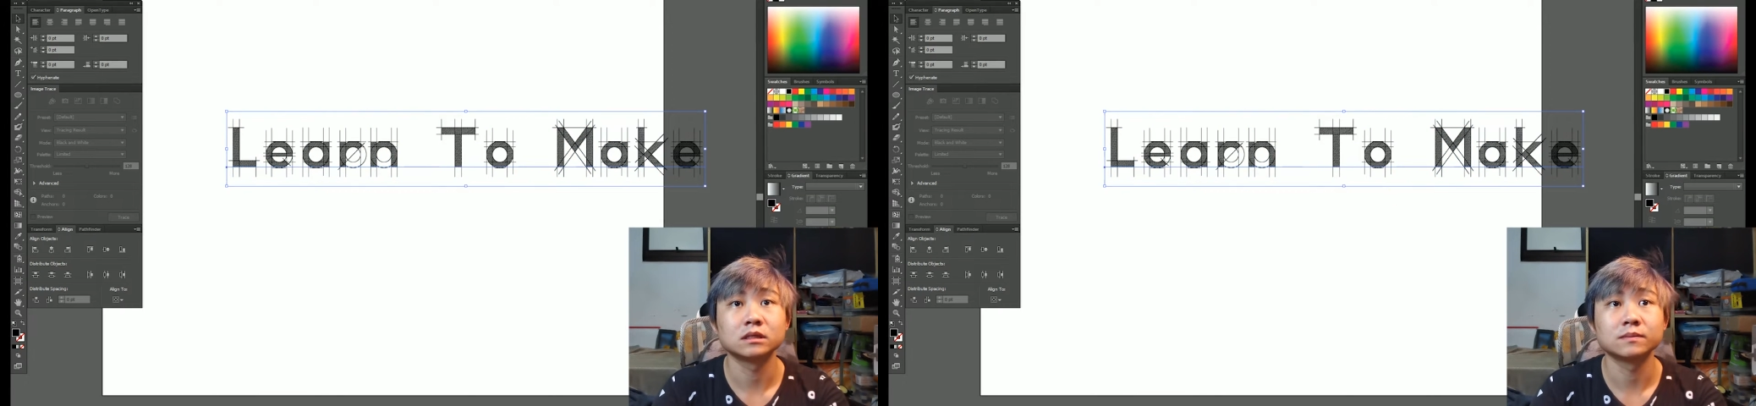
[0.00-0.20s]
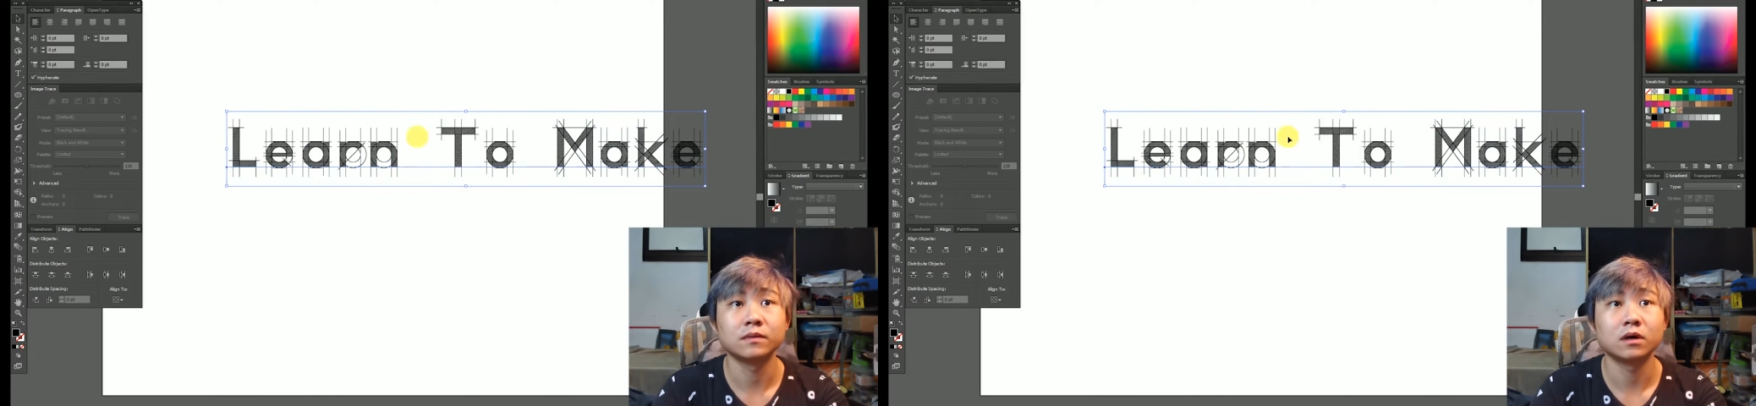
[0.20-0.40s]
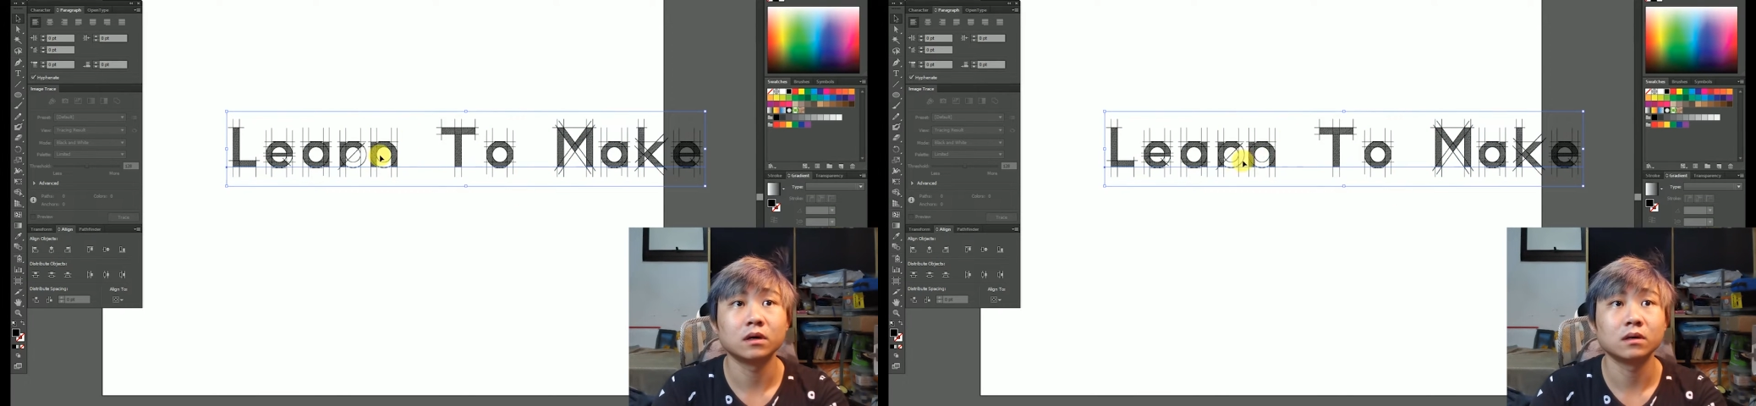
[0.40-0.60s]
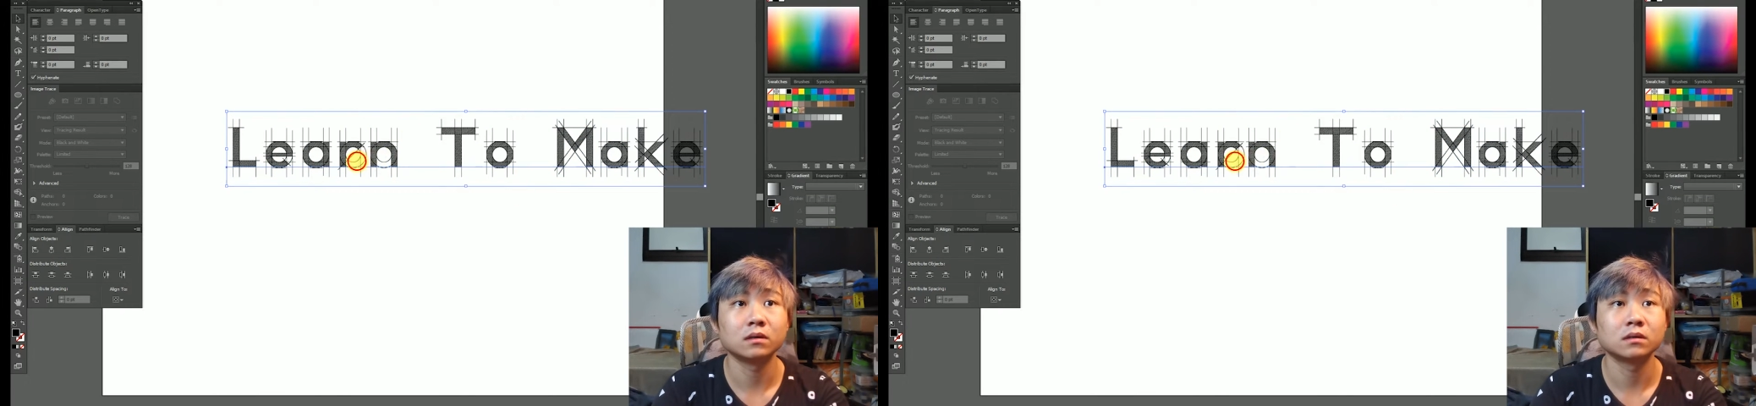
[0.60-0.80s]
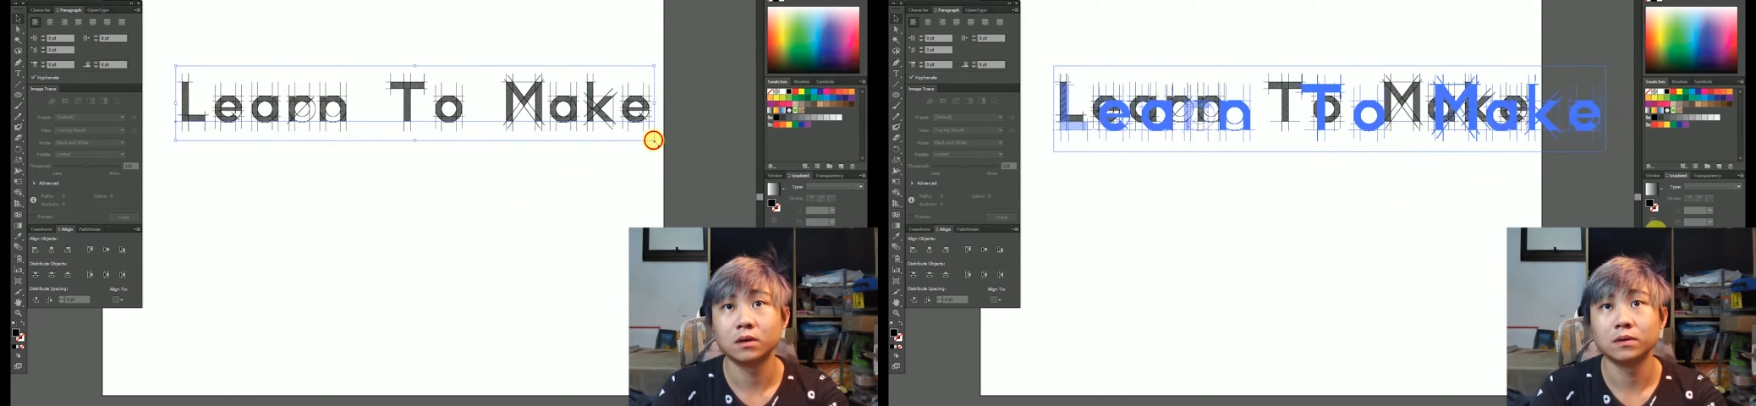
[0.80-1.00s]
small?
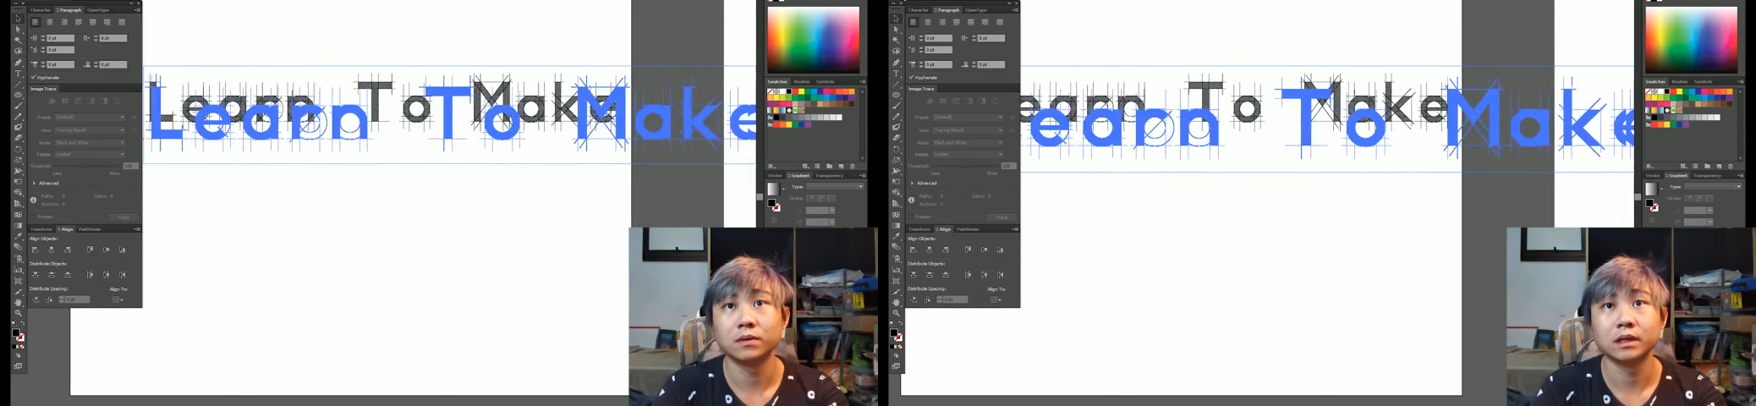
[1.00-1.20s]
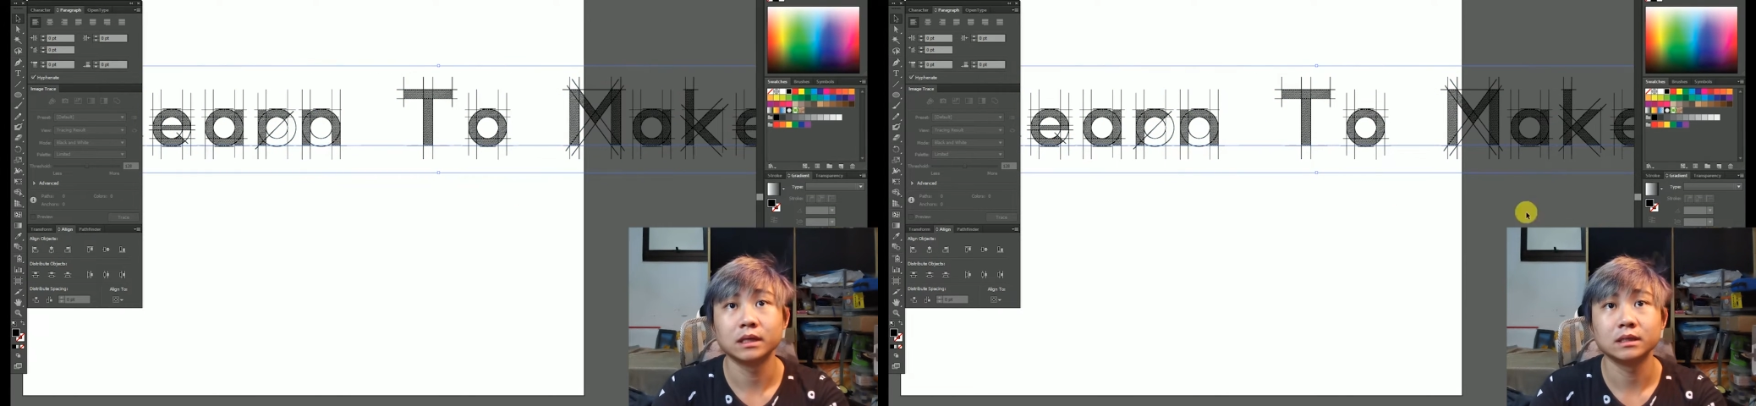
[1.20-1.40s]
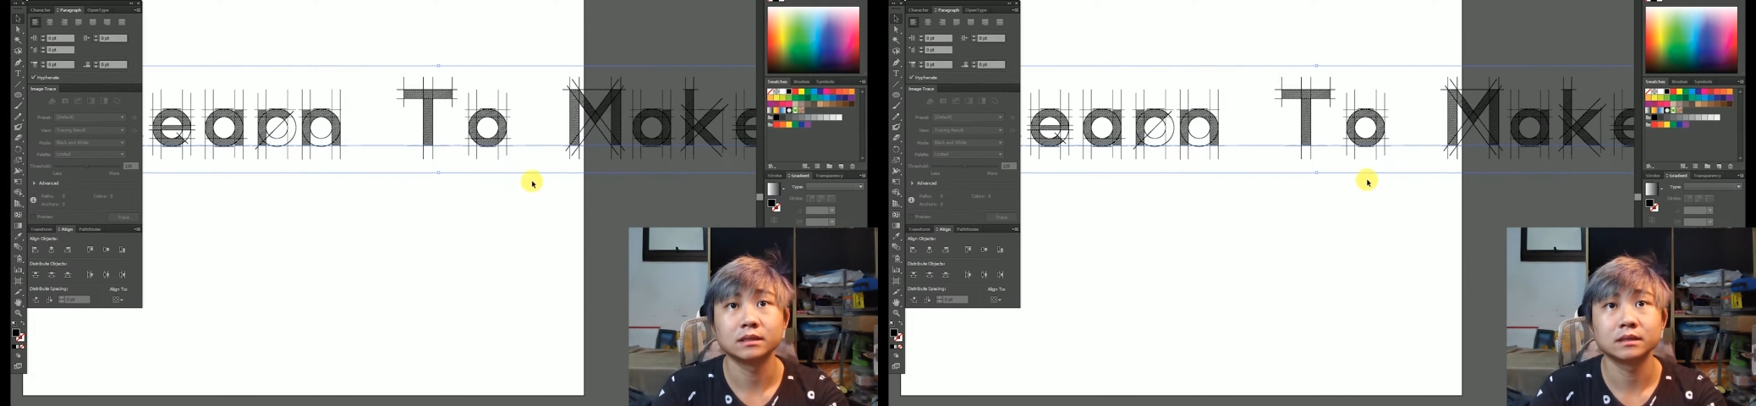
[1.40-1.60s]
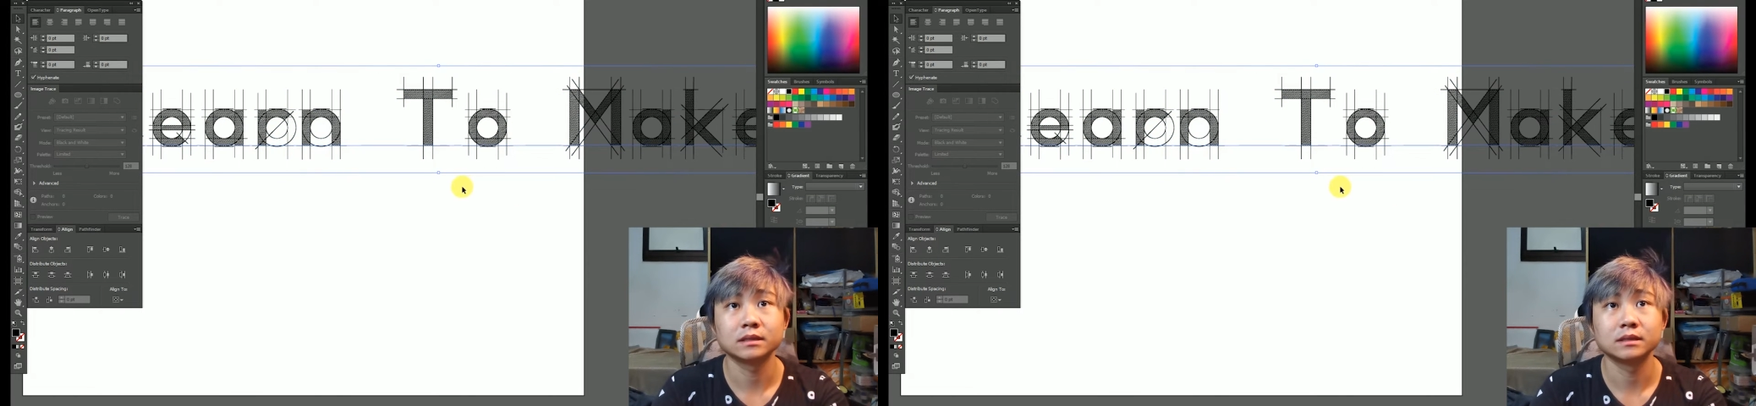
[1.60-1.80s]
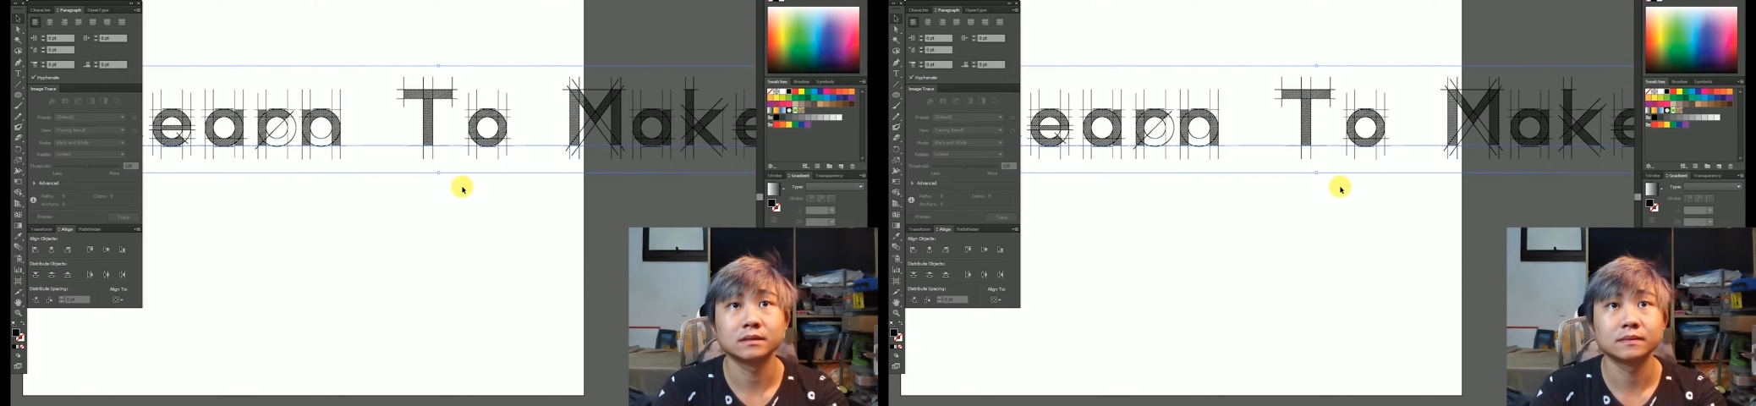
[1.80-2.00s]
Oh, it is.